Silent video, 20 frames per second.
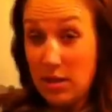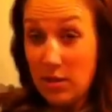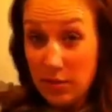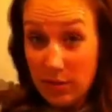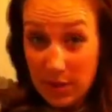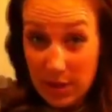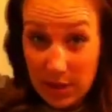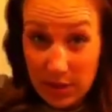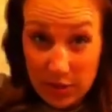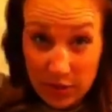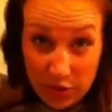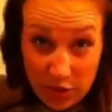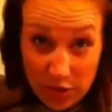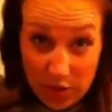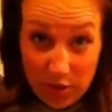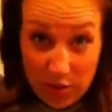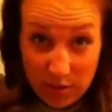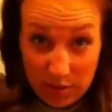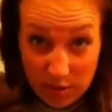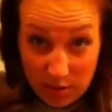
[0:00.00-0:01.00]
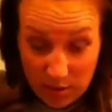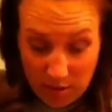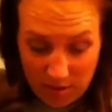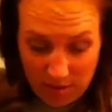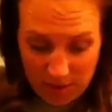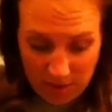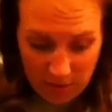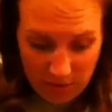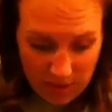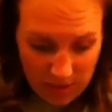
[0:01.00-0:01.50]
which
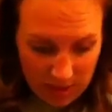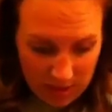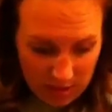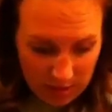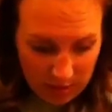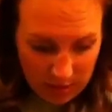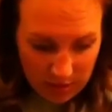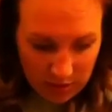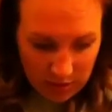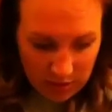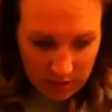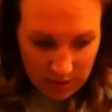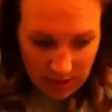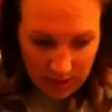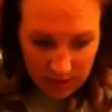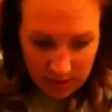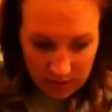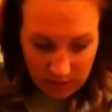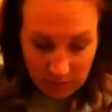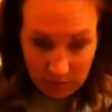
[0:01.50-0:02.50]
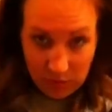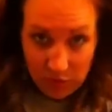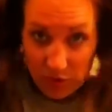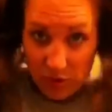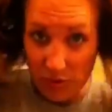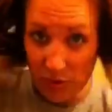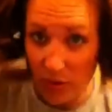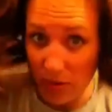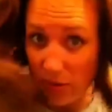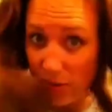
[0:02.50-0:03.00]
I'm not wanting this to be too tight, so we'll
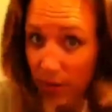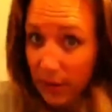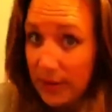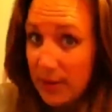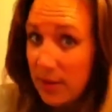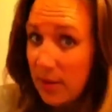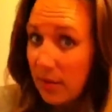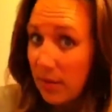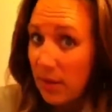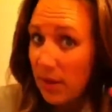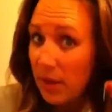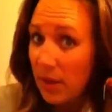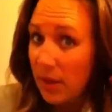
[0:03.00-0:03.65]
just do the rest of the